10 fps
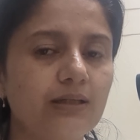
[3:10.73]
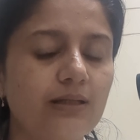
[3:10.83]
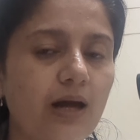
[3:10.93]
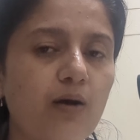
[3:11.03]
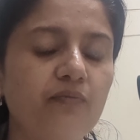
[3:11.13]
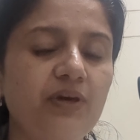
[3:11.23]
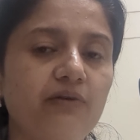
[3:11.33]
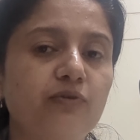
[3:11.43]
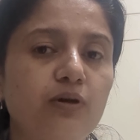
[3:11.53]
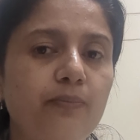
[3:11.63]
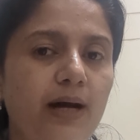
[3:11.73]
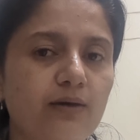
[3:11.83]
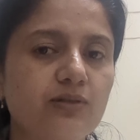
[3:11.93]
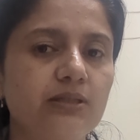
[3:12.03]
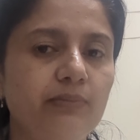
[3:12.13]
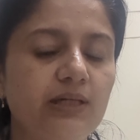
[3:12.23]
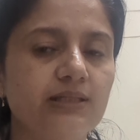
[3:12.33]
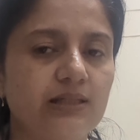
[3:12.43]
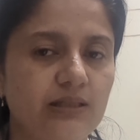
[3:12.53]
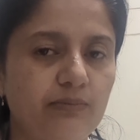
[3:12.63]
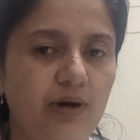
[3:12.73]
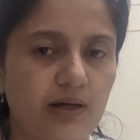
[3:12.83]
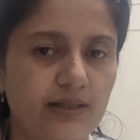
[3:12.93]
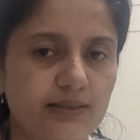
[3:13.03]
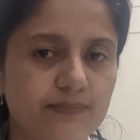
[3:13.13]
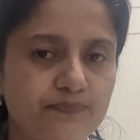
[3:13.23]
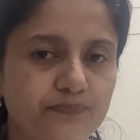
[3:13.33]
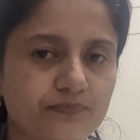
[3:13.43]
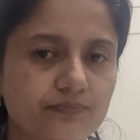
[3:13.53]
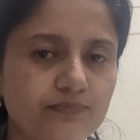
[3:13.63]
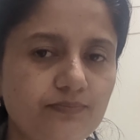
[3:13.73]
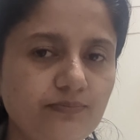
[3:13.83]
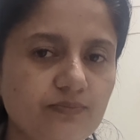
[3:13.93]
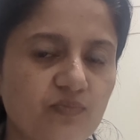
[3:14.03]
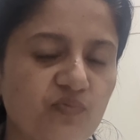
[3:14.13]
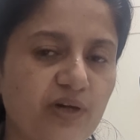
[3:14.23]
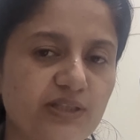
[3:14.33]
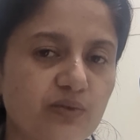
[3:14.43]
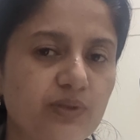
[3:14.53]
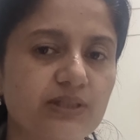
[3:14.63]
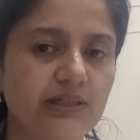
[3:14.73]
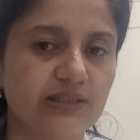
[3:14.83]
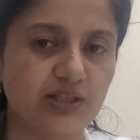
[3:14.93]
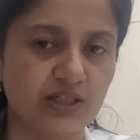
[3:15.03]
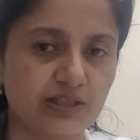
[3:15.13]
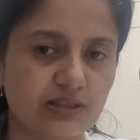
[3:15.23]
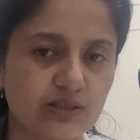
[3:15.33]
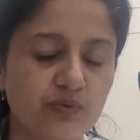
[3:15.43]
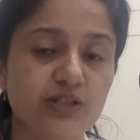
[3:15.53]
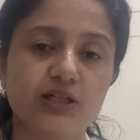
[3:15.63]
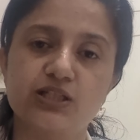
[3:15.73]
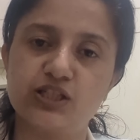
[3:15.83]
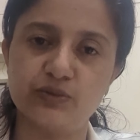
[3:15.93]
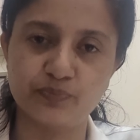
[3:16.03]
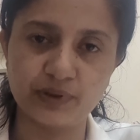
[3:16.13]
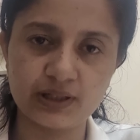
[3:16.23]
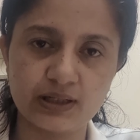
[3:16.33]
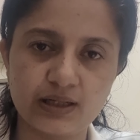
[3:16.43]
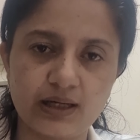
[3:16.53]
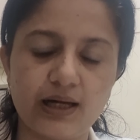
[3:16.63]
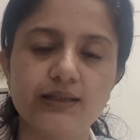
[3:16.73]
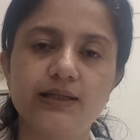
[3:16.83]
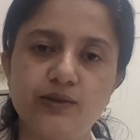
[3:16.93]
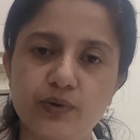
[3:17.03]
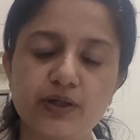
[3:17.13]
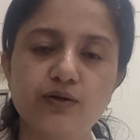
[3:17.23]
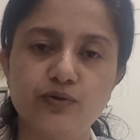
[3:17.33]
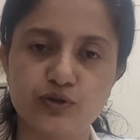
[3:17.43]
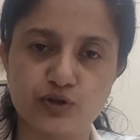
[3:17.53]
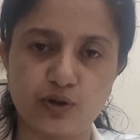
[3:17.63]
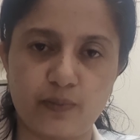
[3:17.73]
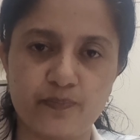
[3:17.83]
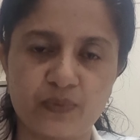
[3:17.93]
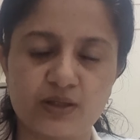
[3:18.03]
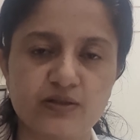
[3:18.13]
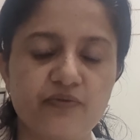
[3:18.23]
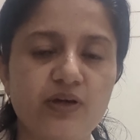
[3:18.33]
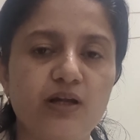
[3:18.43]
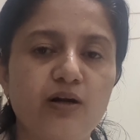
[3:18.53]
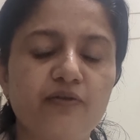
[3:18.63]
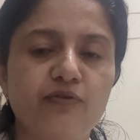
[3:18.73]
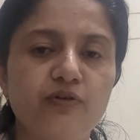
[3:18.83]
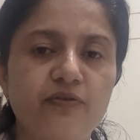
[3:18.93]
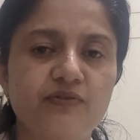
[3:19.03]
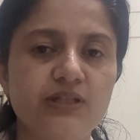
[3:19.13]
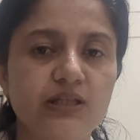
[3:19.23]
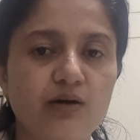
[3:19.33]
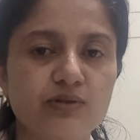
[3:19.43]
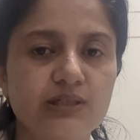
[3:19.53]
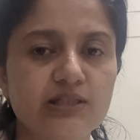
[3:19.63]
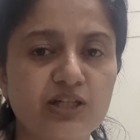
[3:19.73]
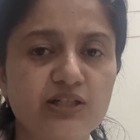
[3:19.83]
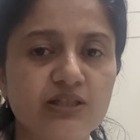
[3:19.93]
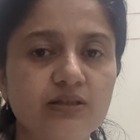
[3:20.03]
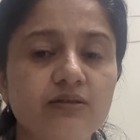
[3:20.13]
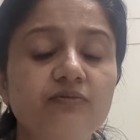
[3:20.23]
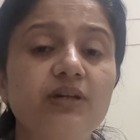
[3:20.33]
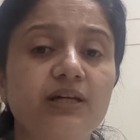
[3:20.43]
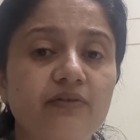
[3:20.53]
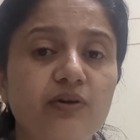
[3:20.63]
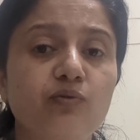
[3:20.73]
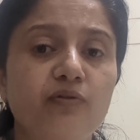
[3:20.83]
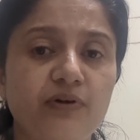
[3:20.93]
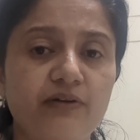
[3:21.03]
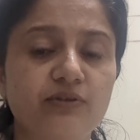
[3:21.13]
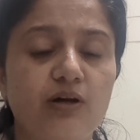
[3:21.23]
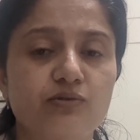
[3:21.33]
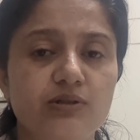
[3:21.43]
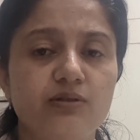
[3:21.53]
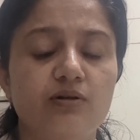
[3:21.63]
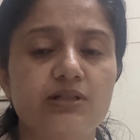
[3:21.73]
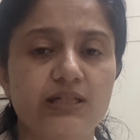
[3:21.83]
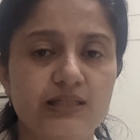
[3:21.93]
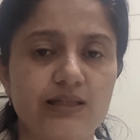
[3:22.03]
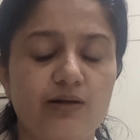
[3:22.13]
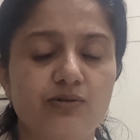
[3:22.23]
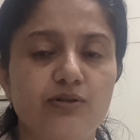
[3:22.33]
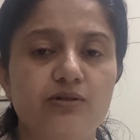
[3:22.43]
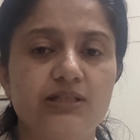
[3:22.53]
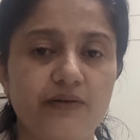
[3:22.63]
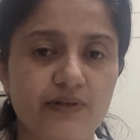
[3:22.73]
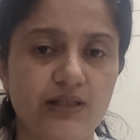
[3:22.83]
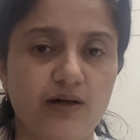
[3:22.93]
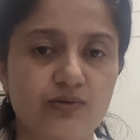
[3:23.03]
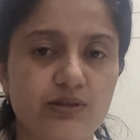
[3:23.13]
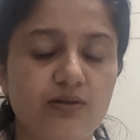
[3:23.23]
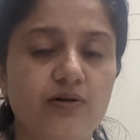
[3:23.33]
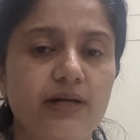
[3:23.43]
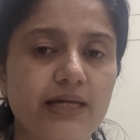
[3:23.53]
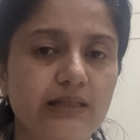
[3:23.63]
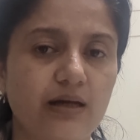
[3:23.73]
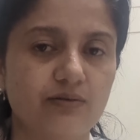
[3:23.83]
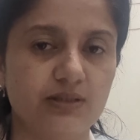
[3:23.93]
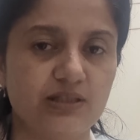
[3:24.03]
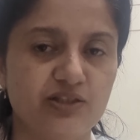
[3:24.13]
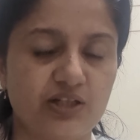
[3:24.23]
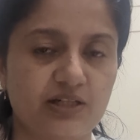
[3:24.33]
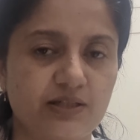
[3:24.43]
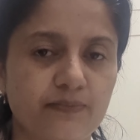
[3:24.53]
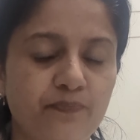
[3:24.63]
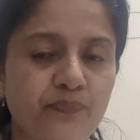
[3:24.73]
Now we have got biosimilars in the market for intravitreal injections, which are cheaper and they are doing a good job. So if you cannot afford a 15,000 injection, we are giving you a 5,000 or a 6,000 or a 7,000 or a 8,000 injection.